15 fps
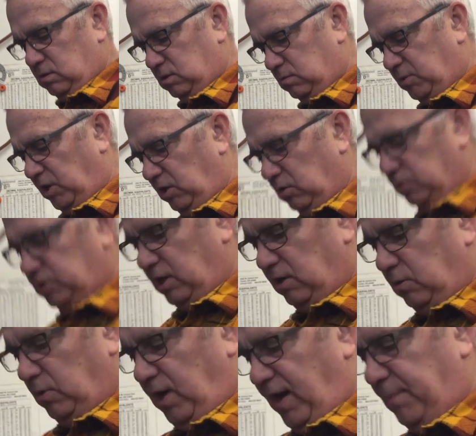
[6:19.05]
somebody knows how
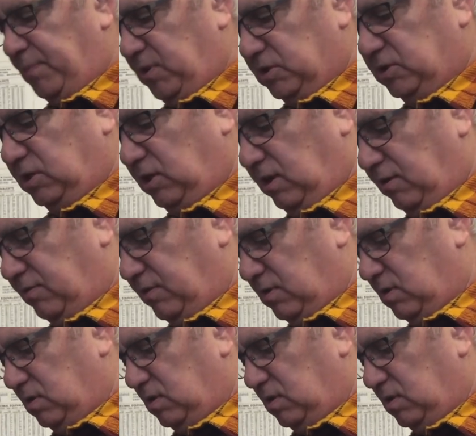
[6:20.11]
to wrap this stuff.